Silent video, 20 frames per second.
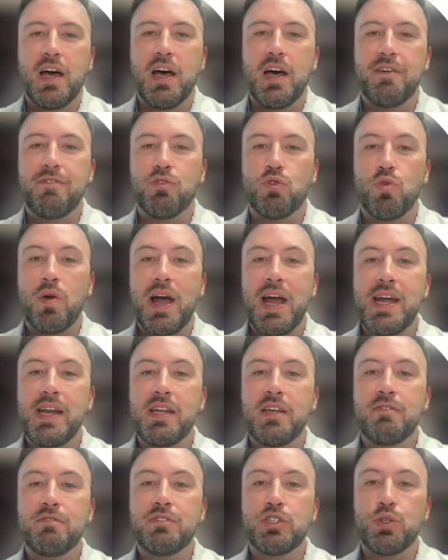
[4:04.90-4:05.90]
A
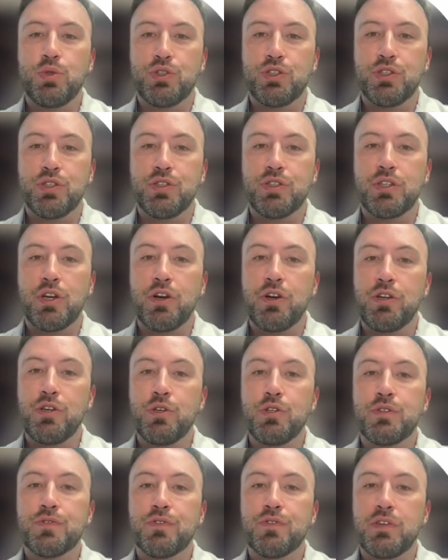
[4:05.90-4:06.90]
variety of sutures are
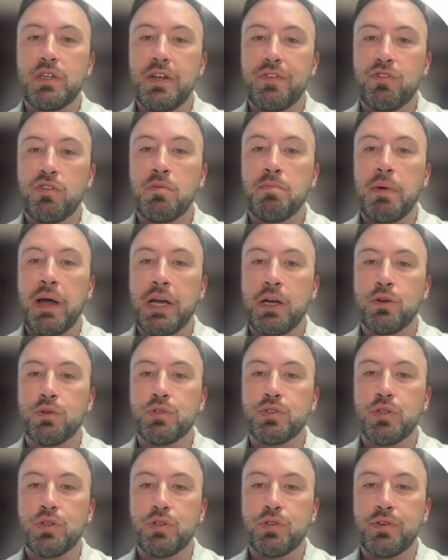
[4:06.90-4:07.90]
used for different
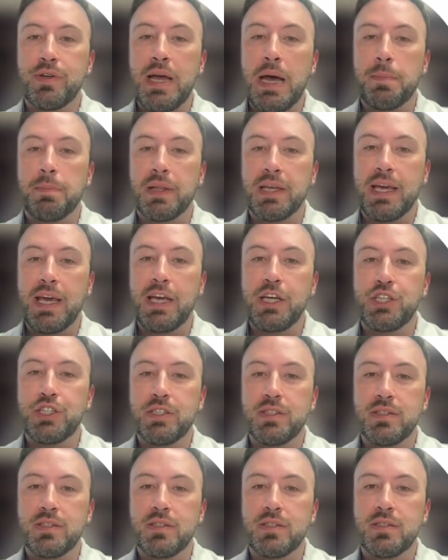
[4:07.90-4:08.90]
microsurgery
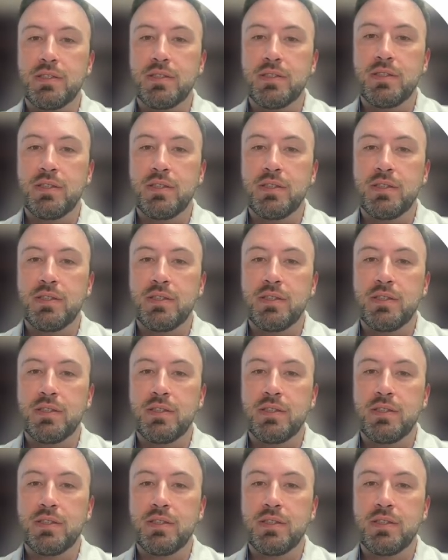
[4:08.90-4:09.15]
applications.